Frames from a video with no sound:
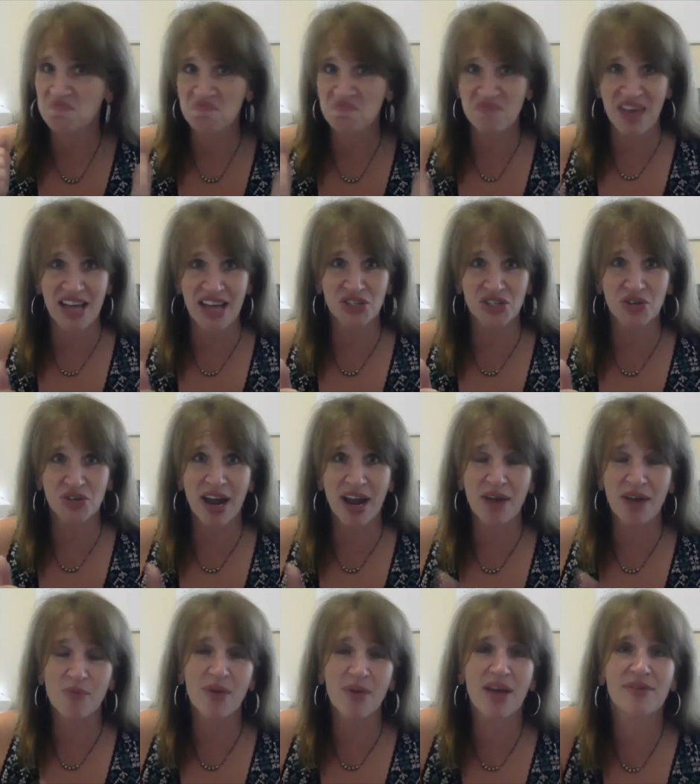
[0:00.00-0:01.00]
That's
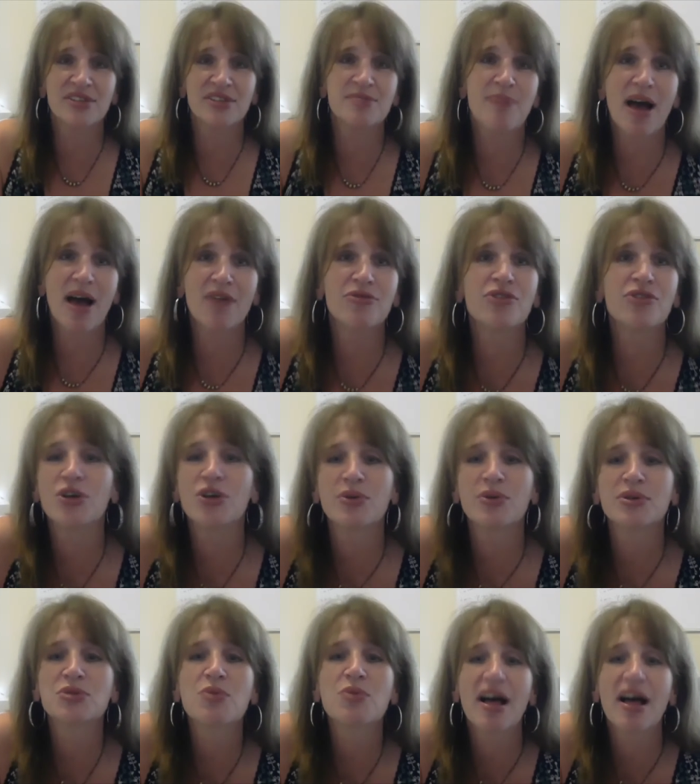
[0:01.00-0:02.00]
great. We have a spot for you
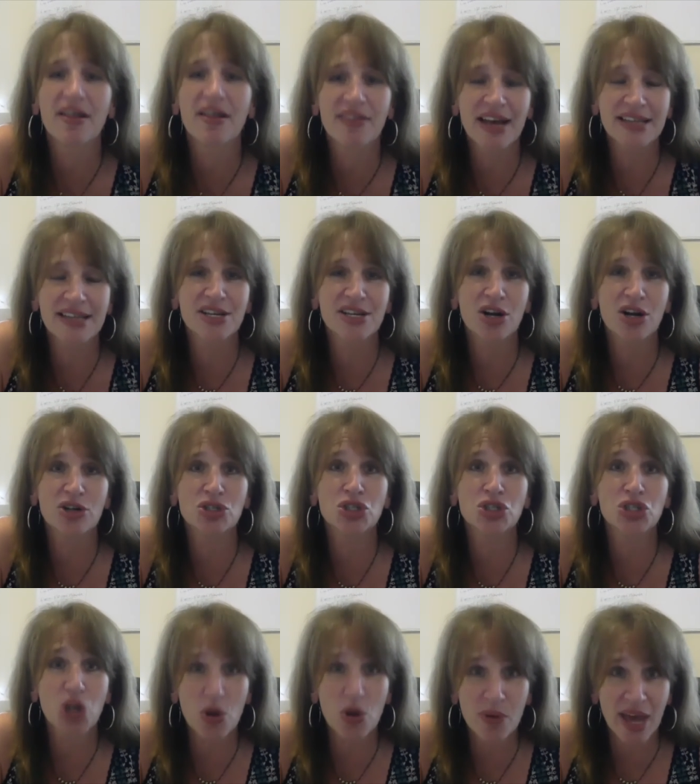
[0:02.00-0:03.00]
as well. That's in our
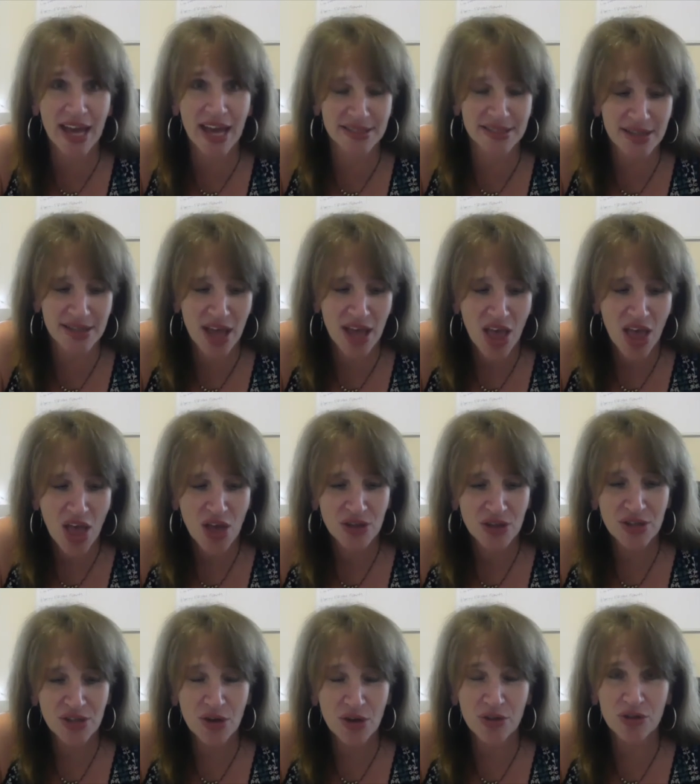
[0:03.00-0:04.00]
showcase.
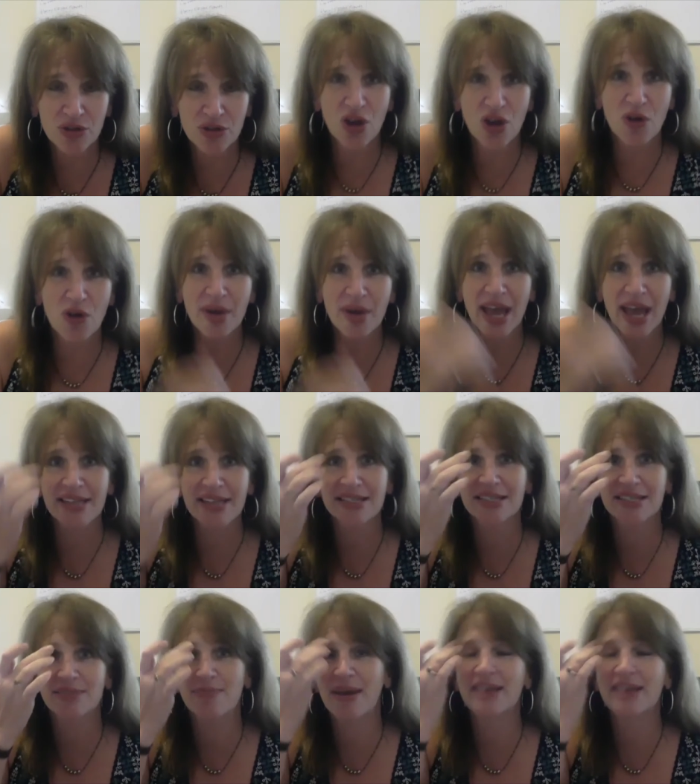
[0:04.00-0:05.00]
So the showcase
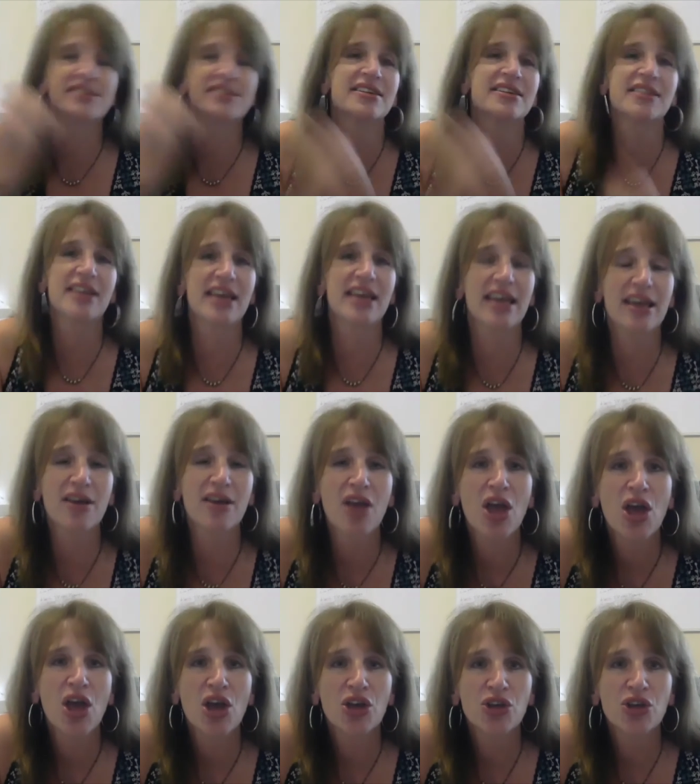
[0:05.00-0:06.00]
is basically,
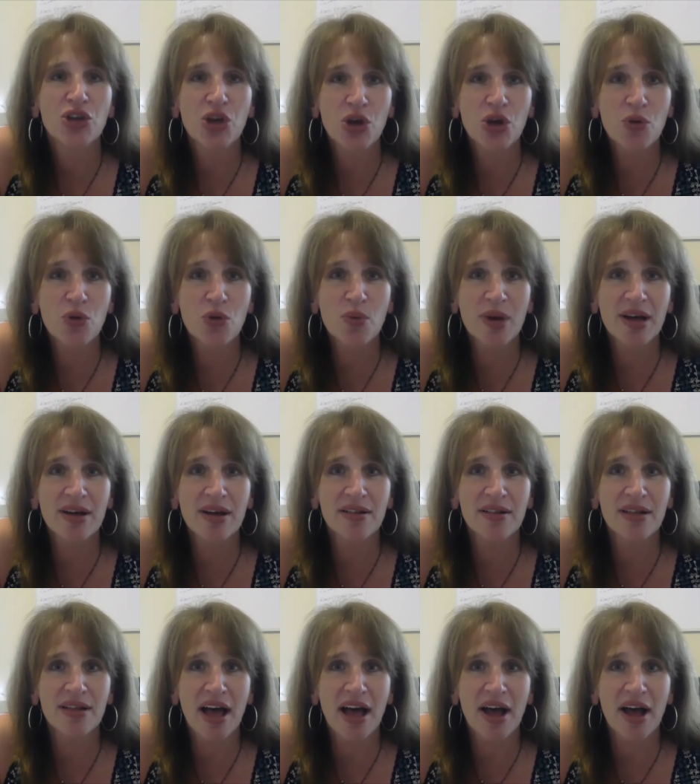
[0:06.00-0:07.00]
you
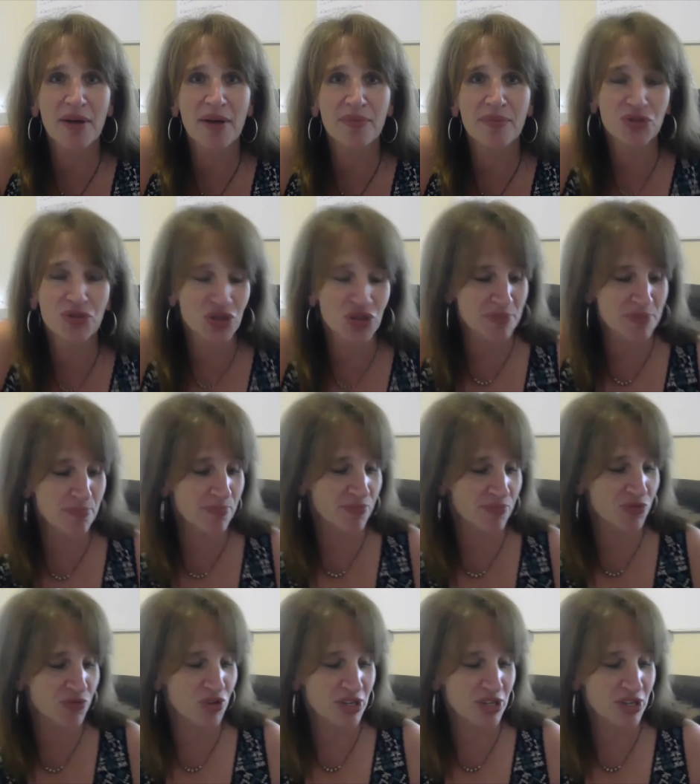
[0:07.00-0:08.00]
will
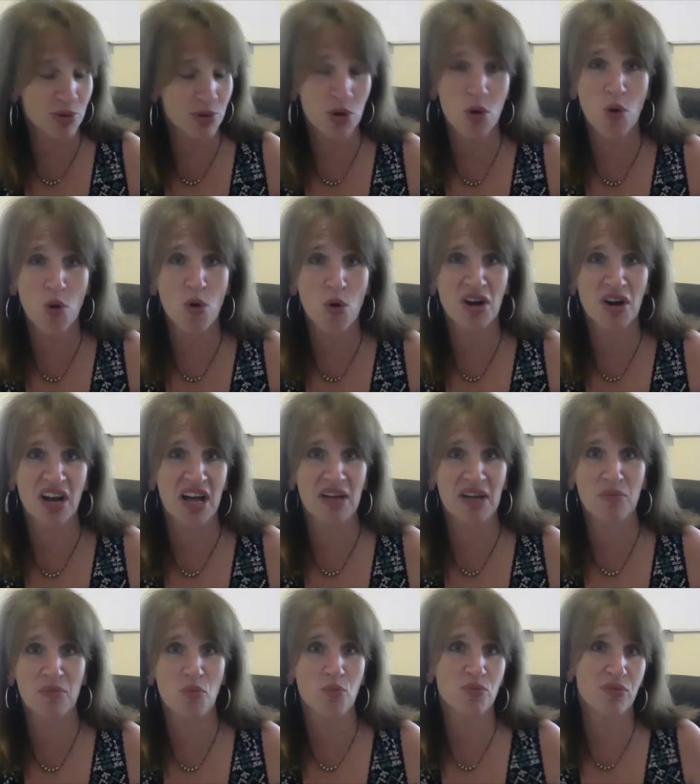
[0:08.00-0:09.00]
just record
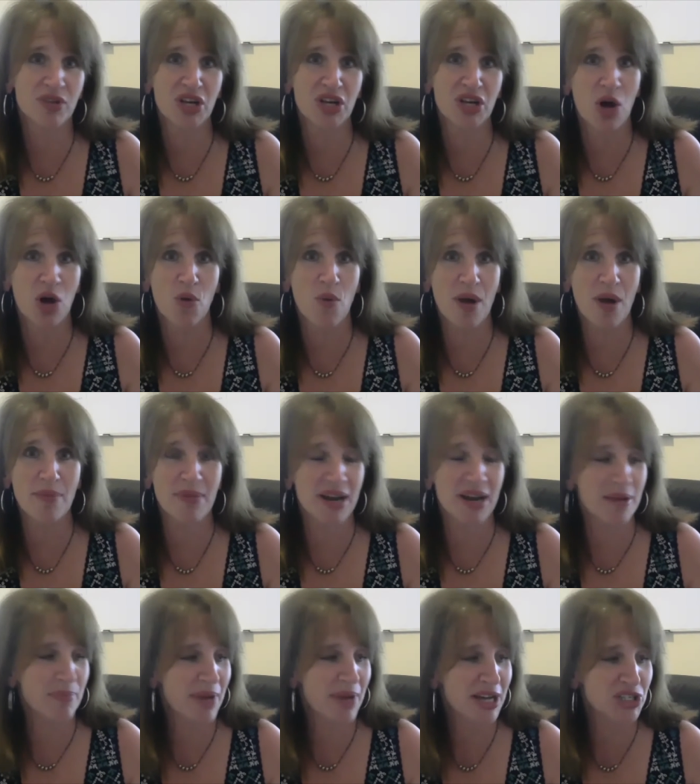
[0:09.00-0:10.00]
a
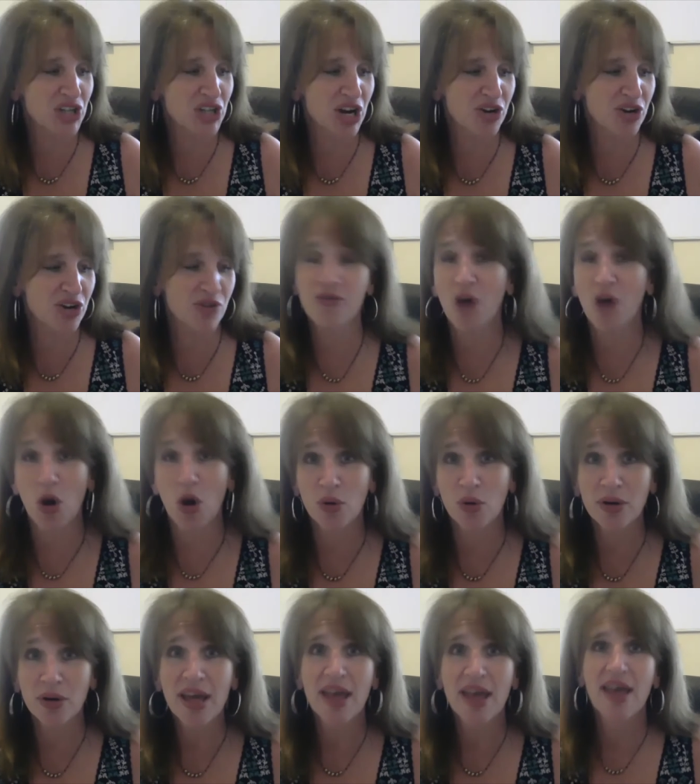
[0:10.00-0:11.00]
1-minute pitch on your
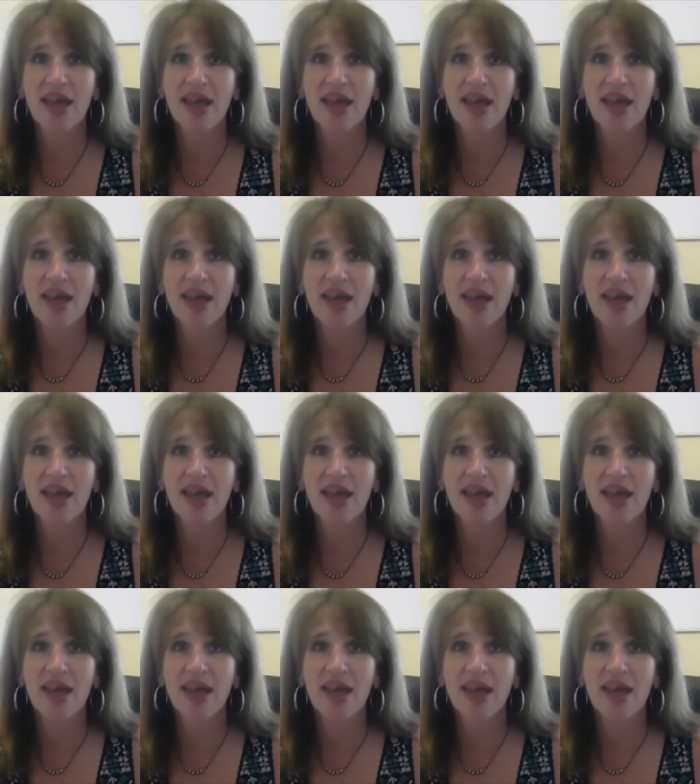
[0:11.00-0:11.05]
phone,